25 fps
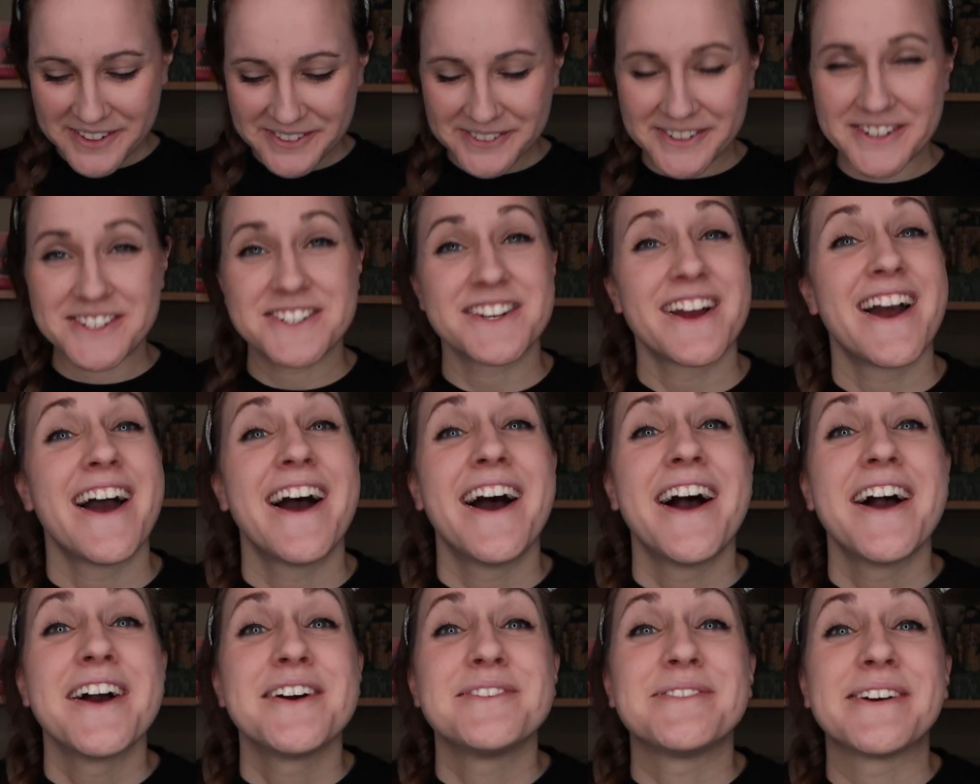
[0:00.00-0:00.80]
which
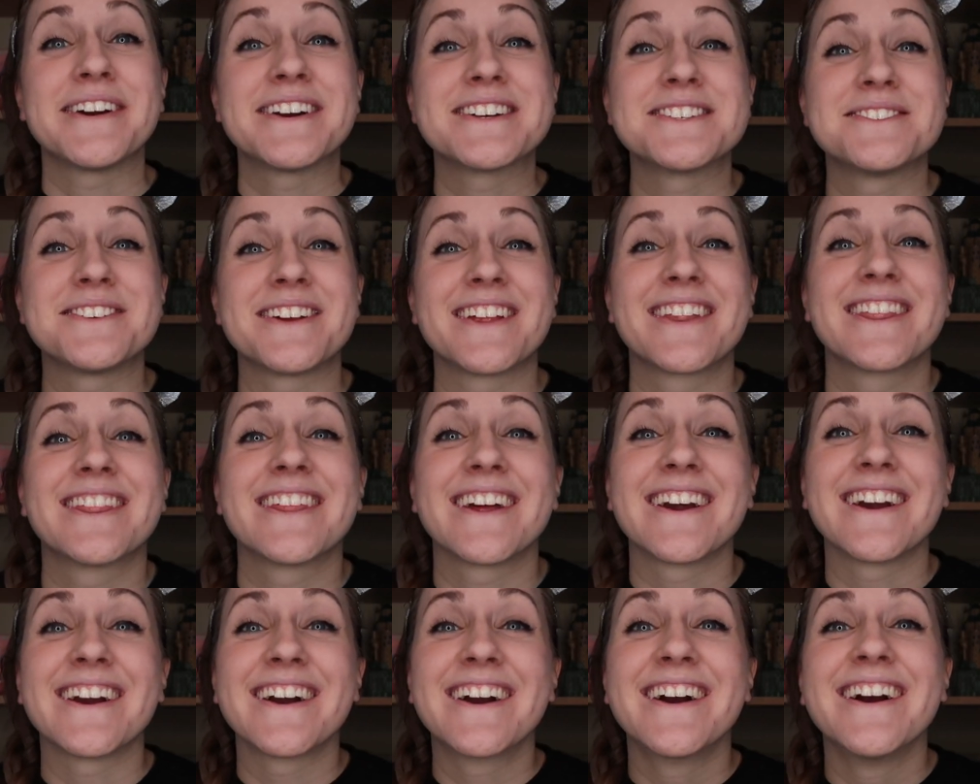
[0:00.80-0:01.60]
makes me
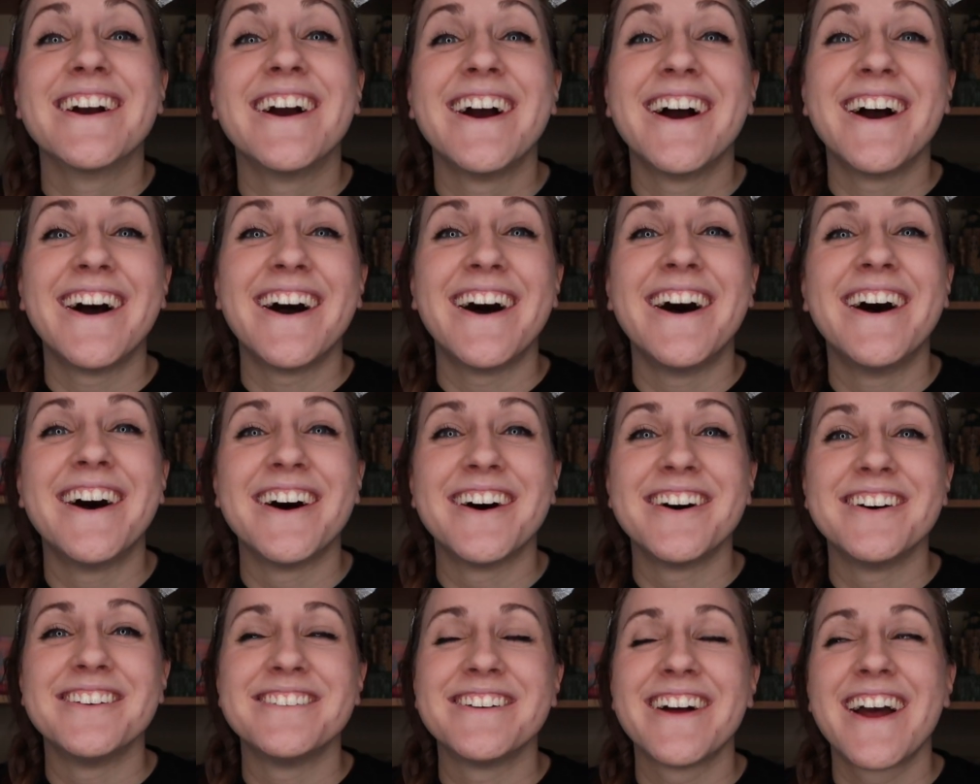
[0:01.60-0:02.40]
think
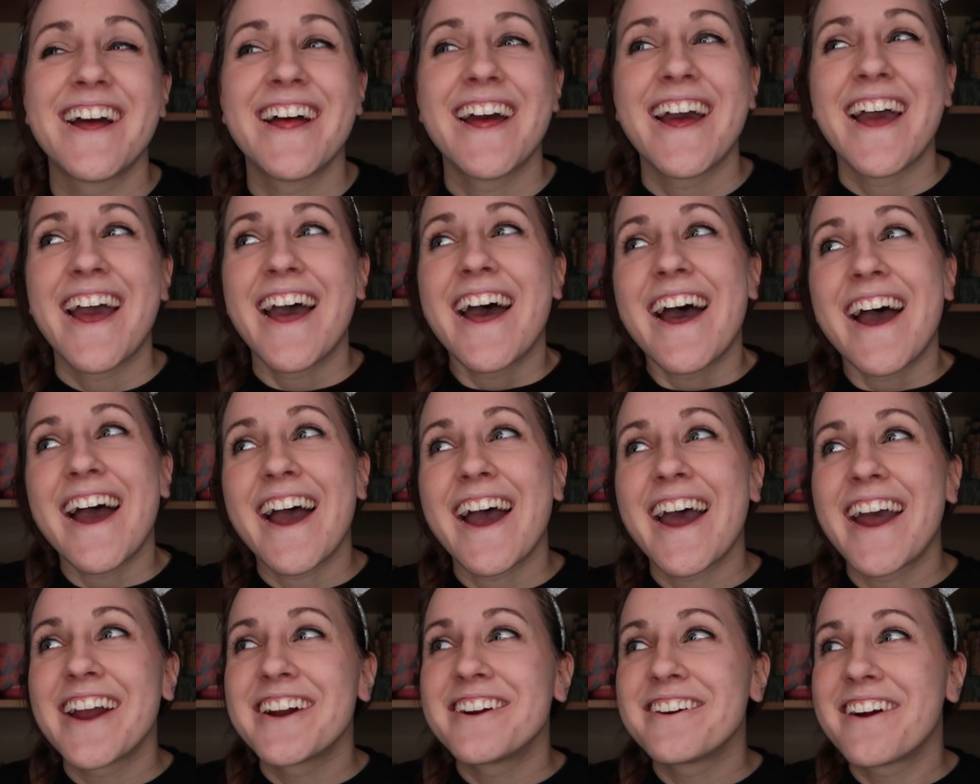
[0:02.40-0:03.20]
of
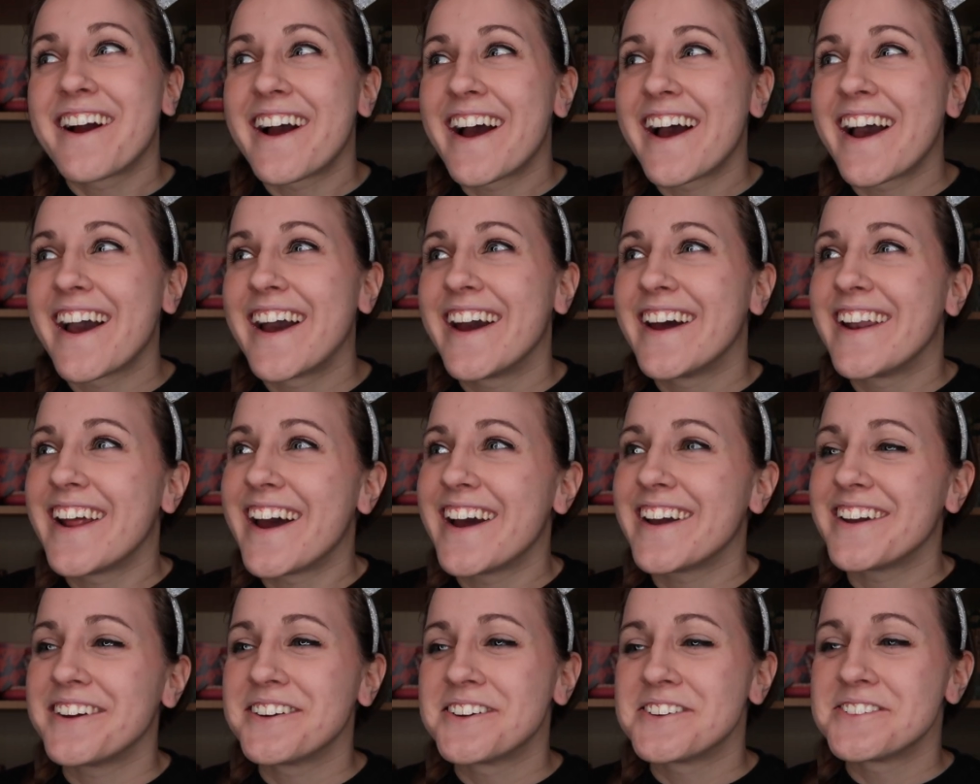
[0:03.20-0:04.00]
Hagrid
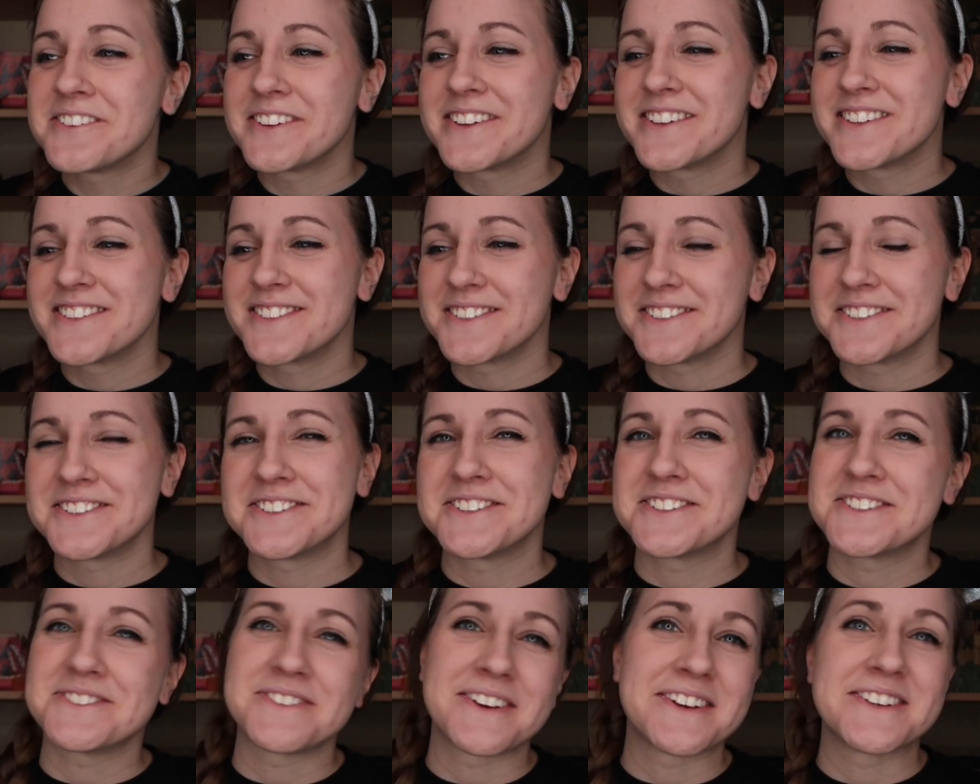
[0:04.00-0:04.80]
at Universal and
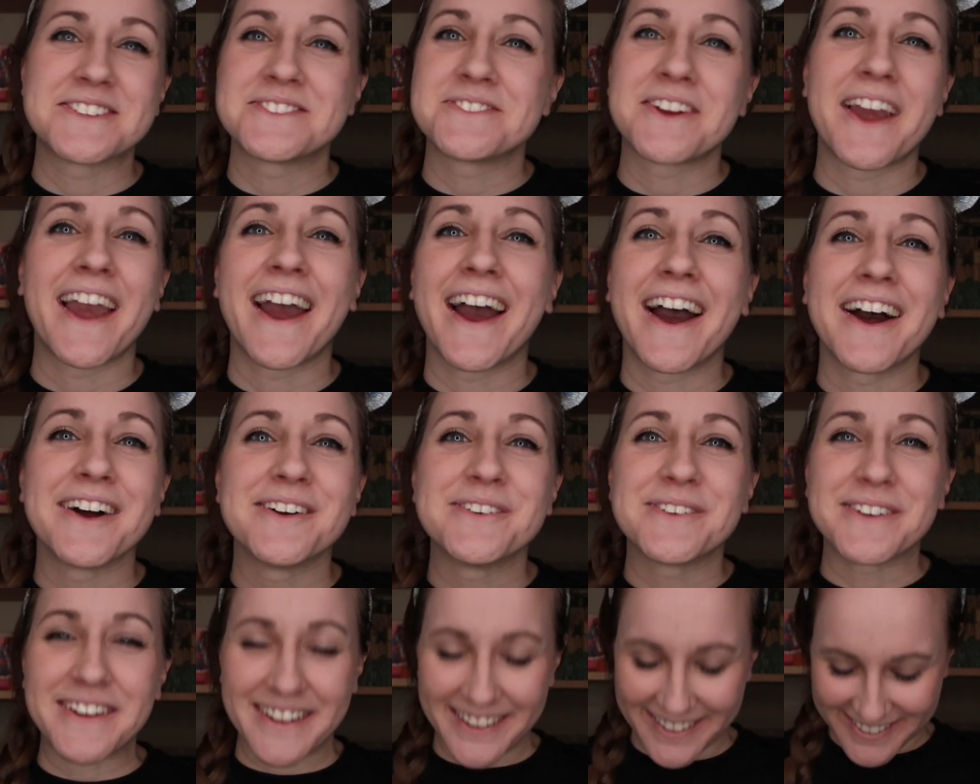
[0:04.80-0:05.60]
just makes me
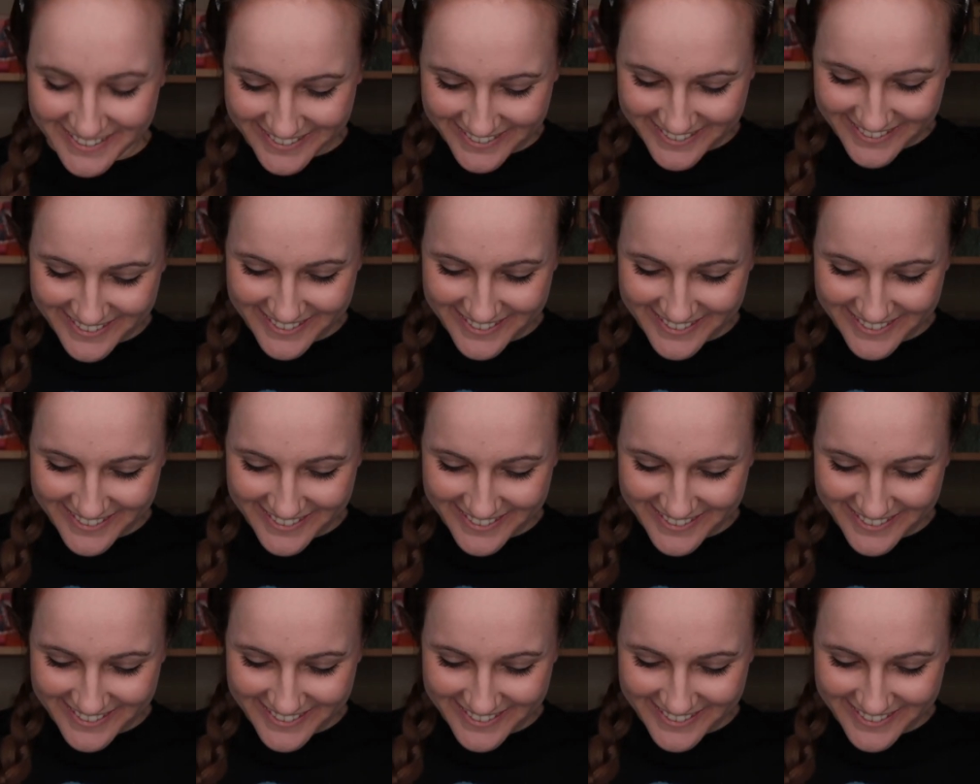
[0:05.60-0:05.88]
happy.